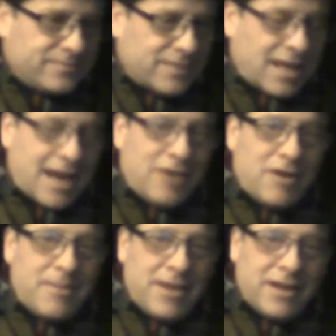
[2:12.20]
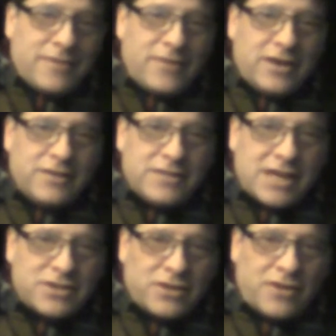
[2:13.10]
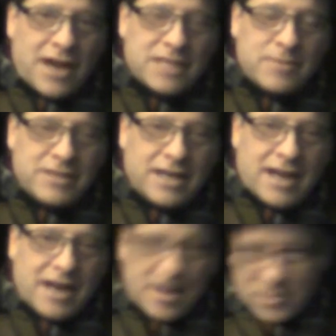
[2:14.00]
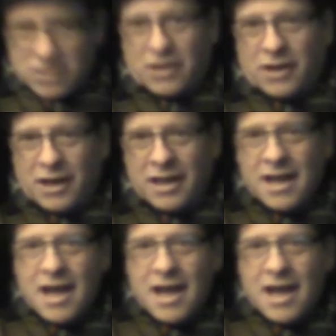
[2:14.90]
I know I'm making fun of sexual harassment today, and I'm sorry.